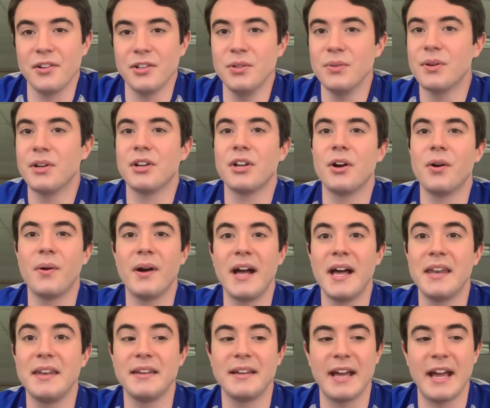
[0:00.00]
You can go
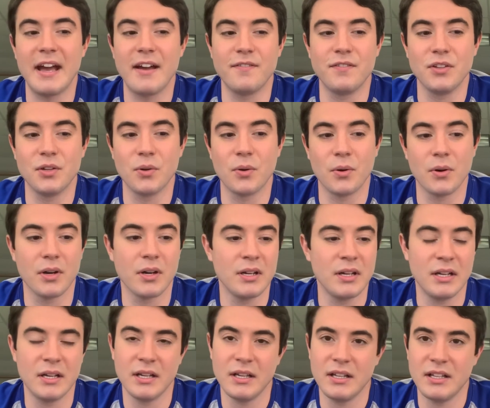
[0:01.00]
ahead and have your
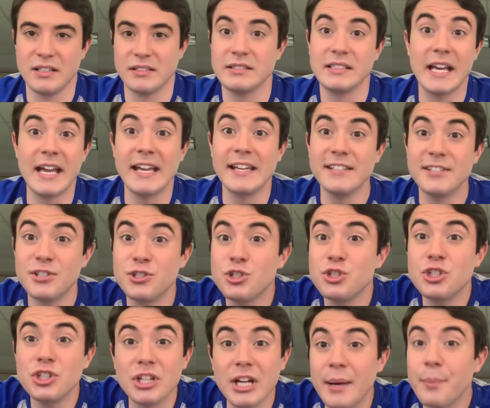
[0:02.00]
Lay's
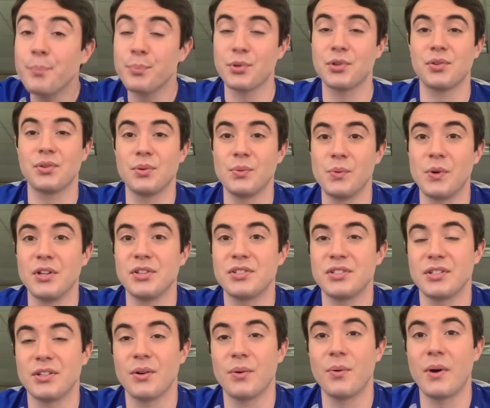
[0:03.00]
chips once
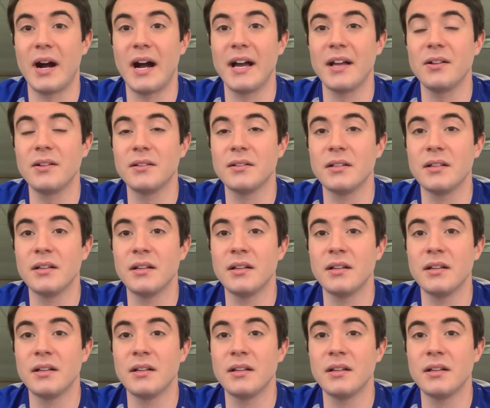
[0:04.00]
in a while.